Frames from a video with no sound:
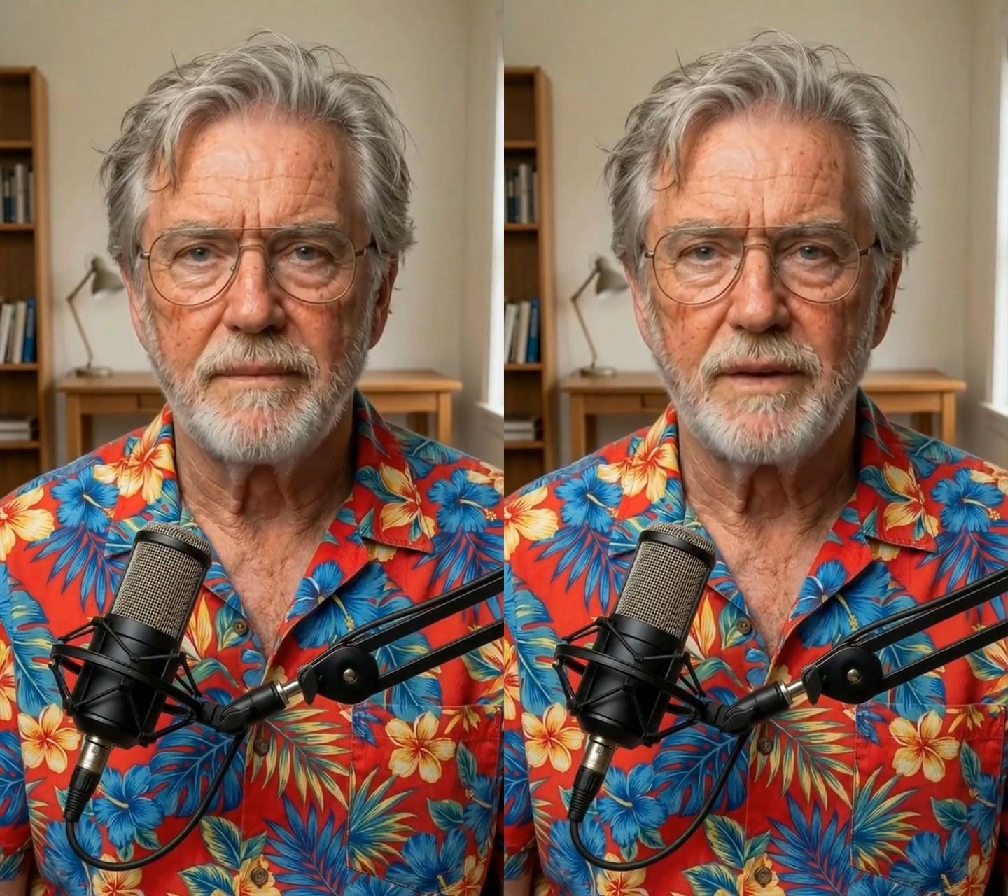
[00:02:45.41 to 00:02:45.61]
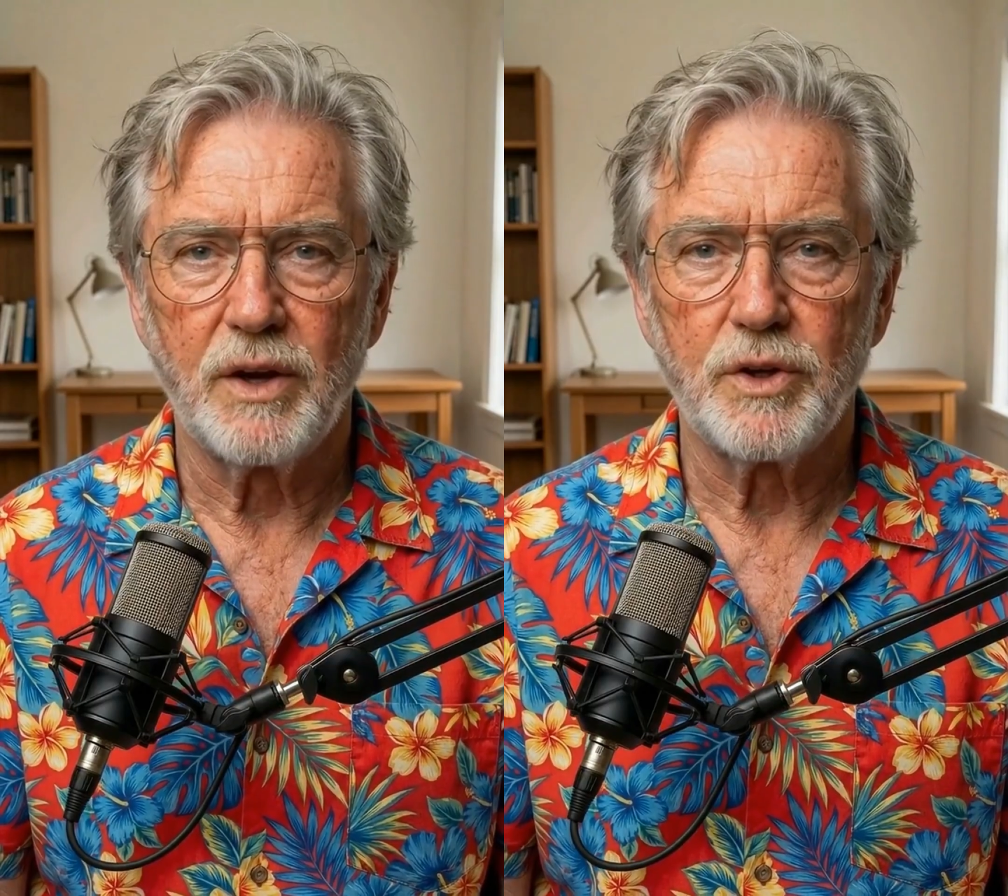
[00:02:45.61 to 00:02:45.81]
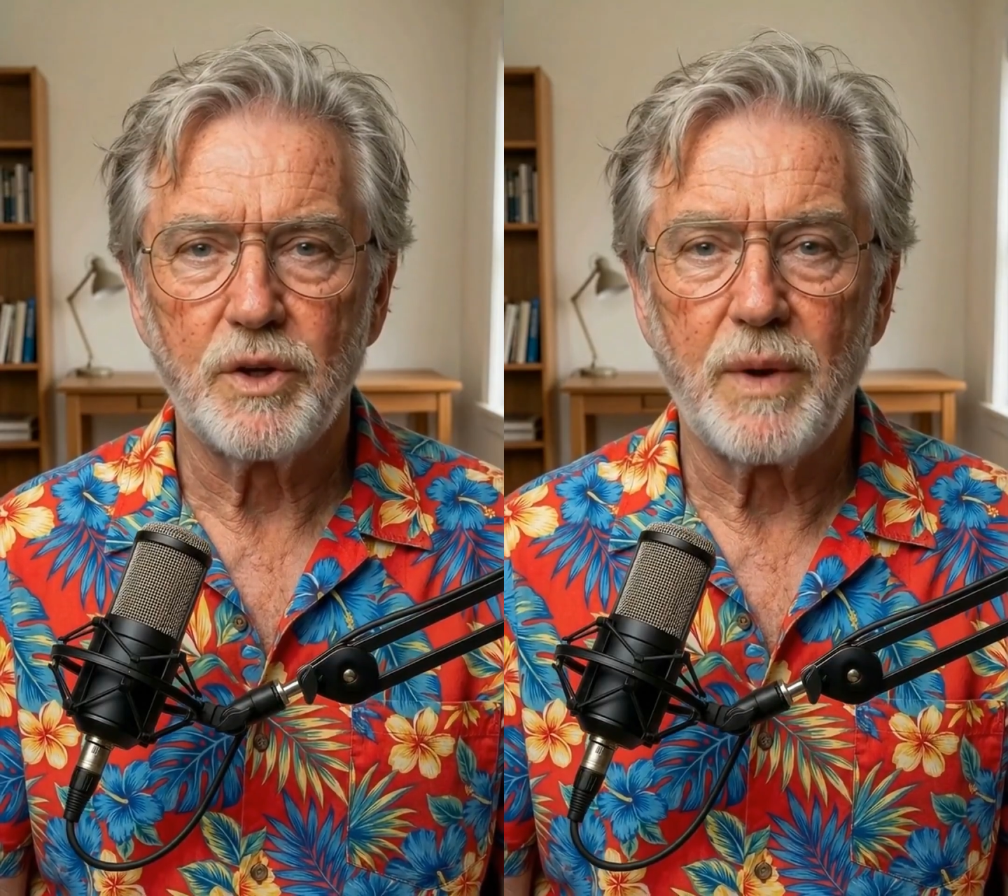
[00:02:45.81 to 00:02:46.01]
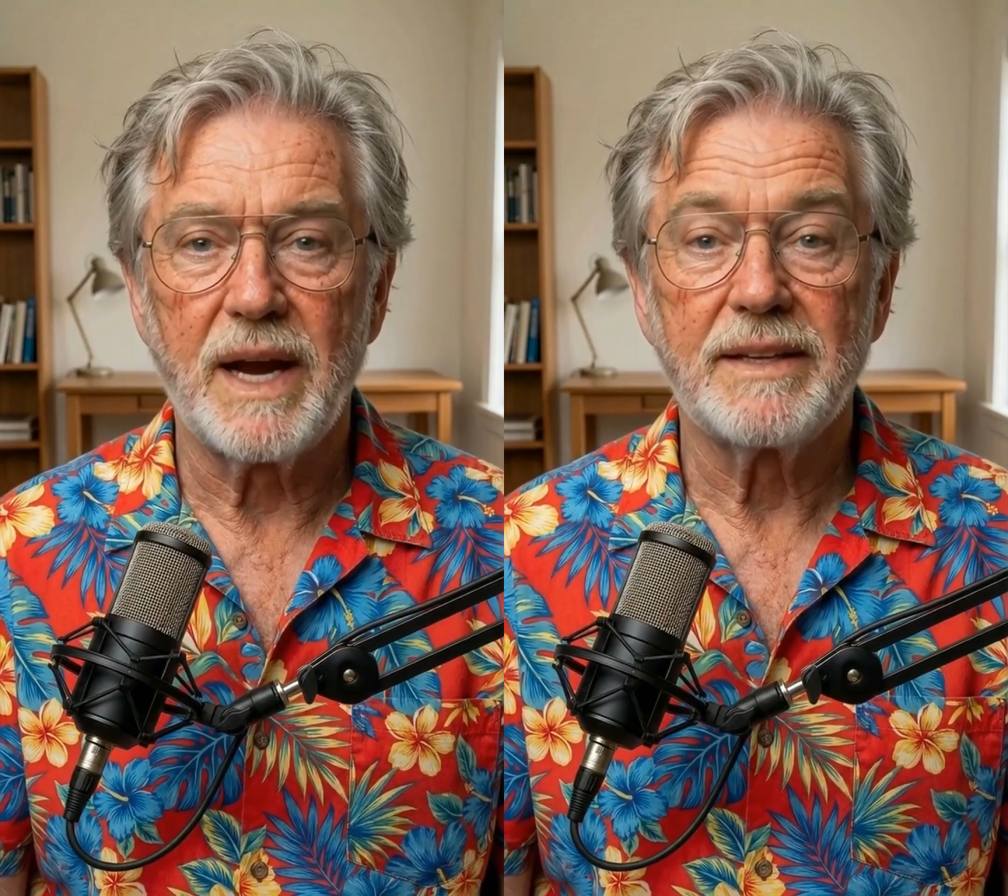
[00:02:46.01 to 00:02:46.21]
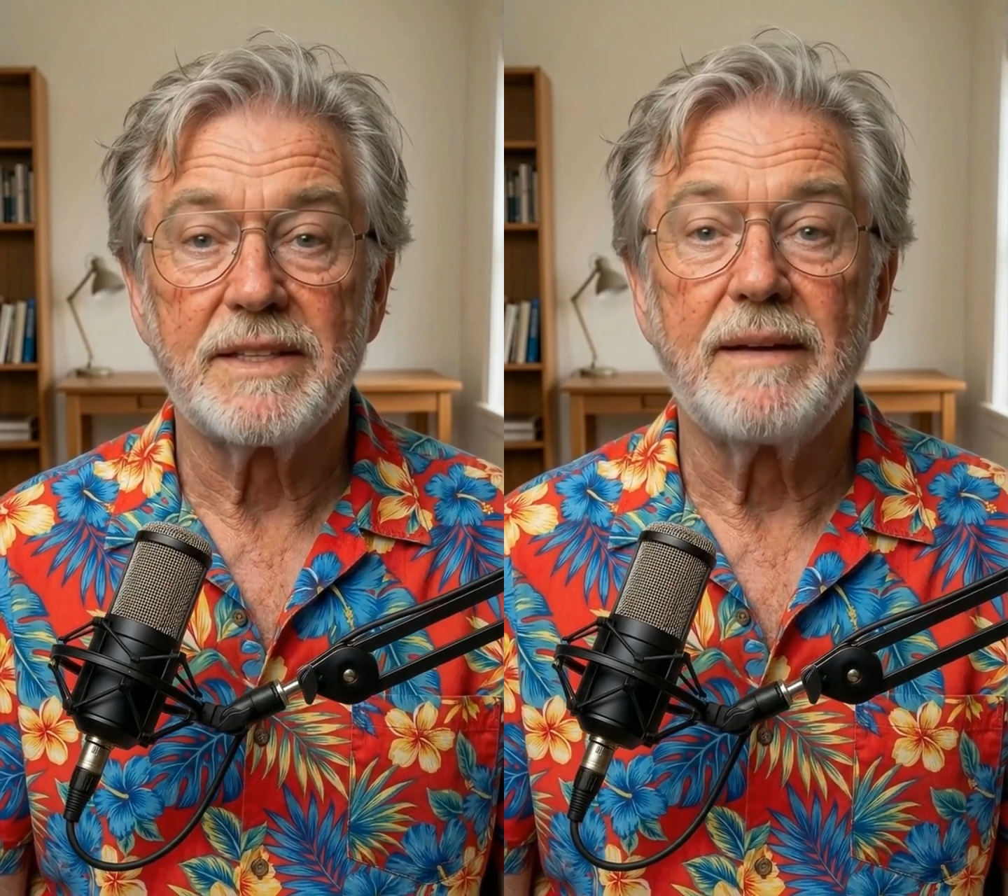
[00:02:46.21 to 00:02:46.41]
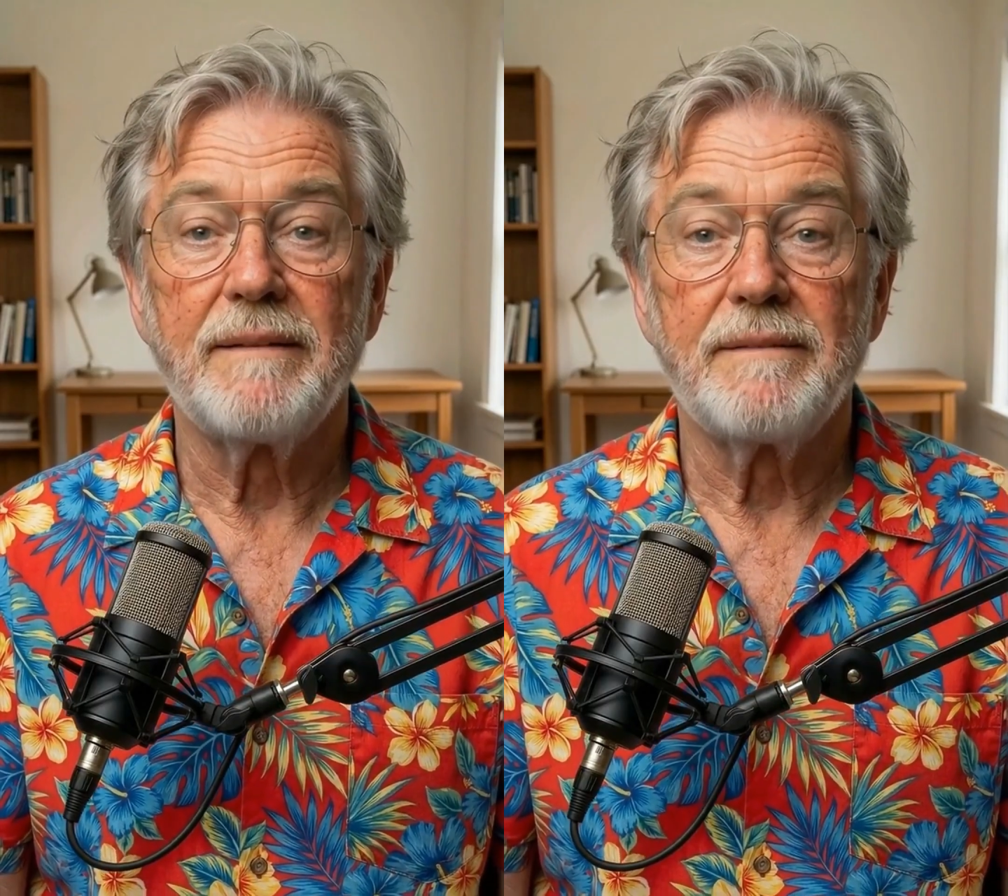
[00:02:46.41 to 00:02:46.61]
Know your rights.